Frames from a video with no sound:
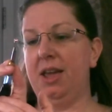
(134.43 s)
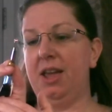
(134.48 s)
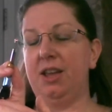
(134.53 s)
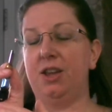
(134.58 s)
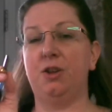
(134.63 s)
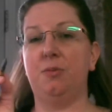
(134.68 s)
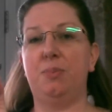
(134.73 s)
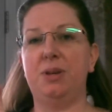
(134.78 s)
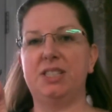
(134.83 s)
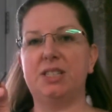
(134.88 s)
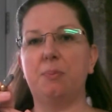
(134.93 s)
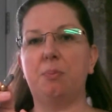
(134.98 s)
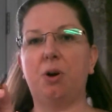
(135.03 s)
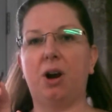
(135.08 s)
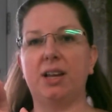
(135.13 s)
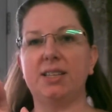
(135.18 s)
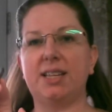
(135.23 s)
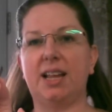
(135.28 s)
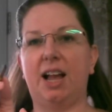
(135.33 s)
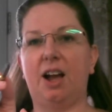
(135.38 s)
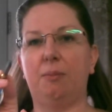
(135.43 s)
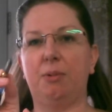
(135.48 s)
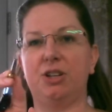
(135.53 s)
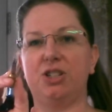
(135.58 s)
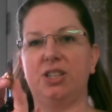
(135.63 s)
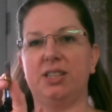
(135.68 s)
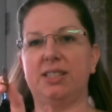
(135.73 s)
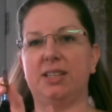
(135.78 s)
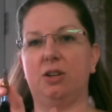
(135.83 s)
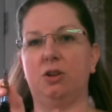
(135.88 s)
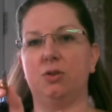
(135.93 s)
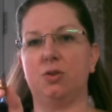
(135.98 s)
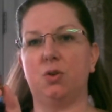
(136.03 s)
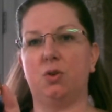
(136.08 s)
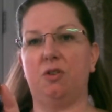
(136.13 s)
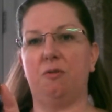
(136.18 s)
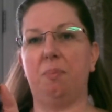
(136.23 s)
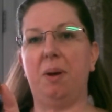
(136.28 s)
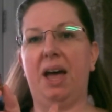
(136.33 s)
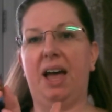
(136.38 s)
You'd be surprised at how much this little
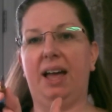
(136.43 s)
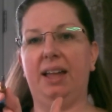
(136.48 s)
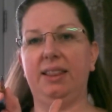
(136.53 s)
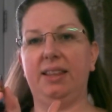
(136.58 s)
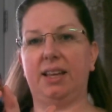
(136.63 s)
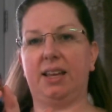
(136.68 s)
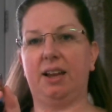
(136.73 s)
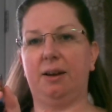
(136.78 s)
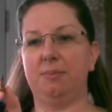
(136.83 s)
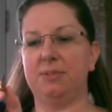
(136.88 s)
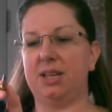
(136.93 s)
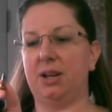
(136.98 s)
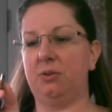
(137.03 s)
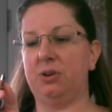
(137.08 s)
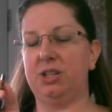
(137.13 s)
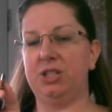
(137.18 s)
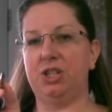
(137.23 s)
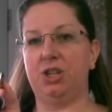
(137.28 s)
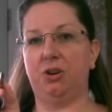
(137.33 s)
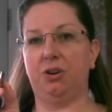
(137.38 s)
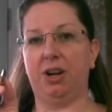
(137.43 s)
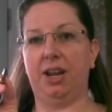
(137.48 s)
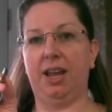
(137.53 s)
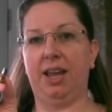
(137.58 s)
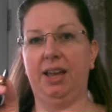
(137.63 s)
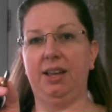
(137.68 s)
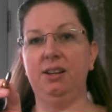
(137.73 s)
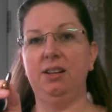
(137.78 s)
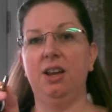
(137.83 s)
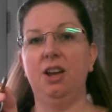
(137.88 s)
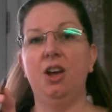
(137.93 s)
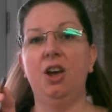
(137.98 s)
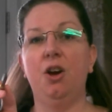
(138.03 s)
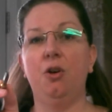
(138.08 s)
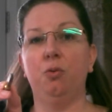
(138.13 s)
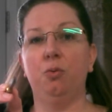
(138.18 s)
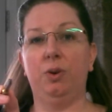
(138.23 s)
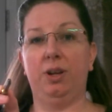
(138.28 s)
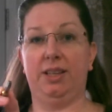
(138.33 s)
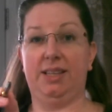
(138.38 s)
sort of pad that comes out into your hand
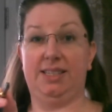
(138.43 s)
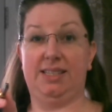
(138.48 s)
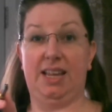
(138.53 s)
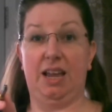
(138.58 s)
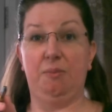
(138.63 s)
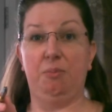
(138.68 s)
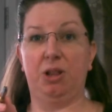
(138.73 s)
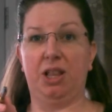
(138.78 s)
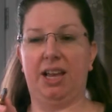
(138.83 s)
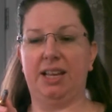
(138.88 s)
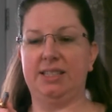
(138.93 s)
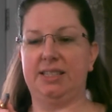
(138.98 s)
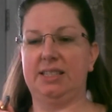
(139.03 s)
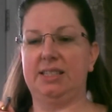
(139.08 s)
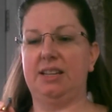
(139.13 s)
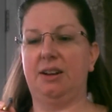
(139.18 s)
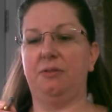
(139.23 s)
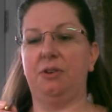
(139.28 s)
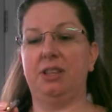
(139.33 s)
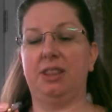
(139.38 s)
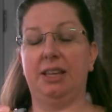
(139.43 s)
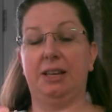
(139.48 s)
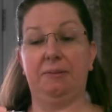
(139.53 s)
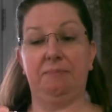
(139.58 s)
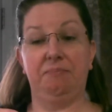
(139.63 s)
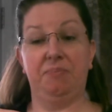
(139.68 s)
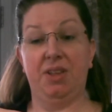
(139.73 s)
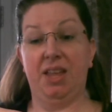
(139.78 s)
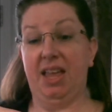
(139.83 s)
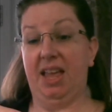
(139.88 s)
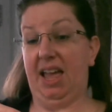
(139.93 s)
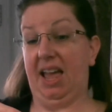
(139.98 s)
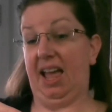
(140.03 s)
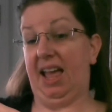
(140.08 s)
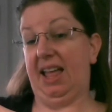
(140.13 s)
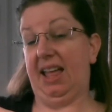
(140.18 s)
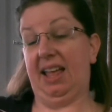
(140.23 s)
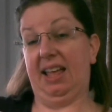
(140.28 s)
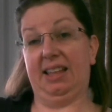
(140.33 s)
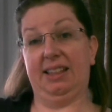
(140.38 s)
really stabilizes everything.
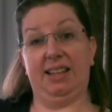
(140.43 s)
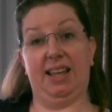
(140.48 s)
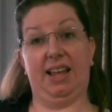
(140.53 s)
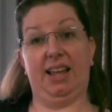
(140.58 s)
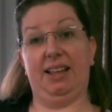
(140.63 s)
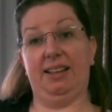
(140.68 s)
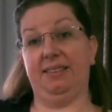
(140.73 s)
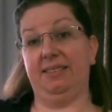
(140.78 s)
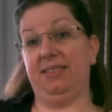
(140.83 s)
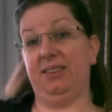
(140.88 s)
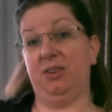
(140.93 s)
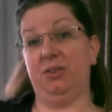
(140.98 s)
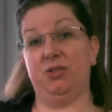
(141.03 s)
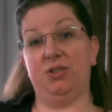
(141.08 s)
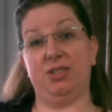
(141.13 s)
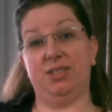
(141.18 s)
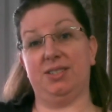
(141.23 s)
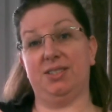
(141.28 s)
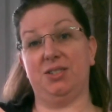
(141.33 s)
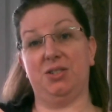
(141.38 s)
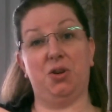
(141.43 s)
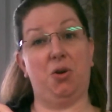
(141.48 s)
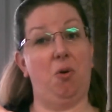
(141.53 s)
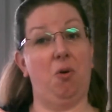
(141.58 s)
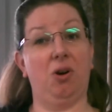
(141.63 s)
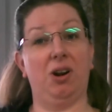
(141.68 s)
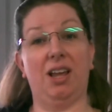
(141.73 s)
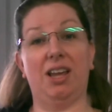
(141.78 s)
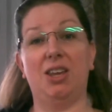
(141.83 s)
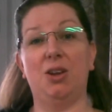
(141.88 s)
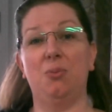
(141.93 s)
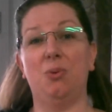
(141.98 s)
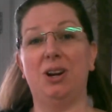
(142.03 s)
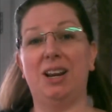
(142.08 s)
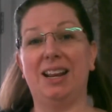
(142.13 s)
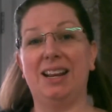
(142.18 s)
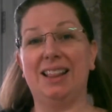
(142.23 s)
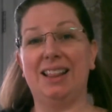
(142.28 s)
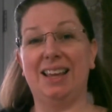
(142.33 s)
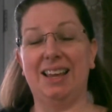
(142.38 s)
And then you just score like you would
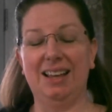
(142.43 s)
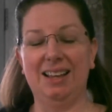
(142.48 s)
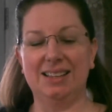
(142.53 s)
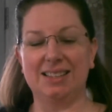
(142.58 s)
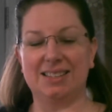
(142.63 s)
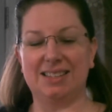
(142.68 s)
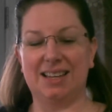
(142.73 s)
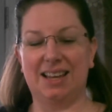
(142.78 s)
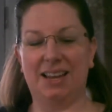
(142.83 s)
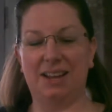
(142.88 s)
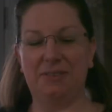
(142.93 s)
anything else.